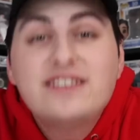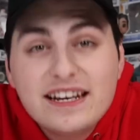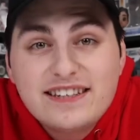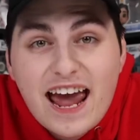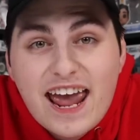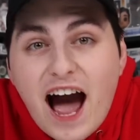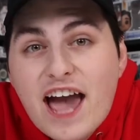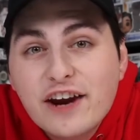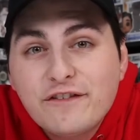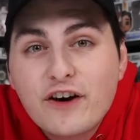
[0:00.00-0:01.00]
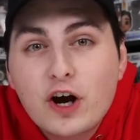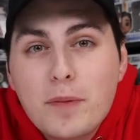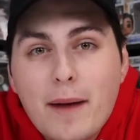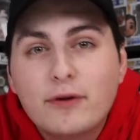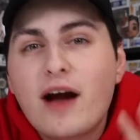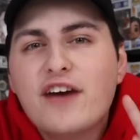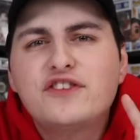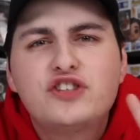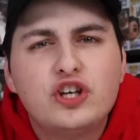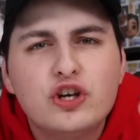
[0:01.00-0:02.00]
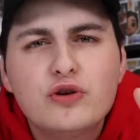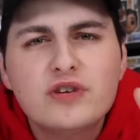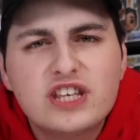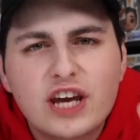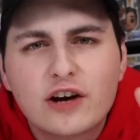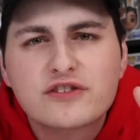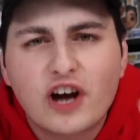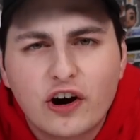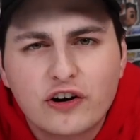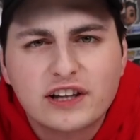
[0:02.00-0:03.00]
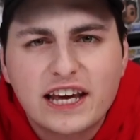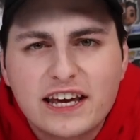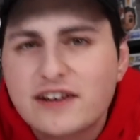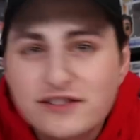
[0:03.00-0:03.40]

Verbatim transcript: Today, I had a Funko Pop arrive two years early.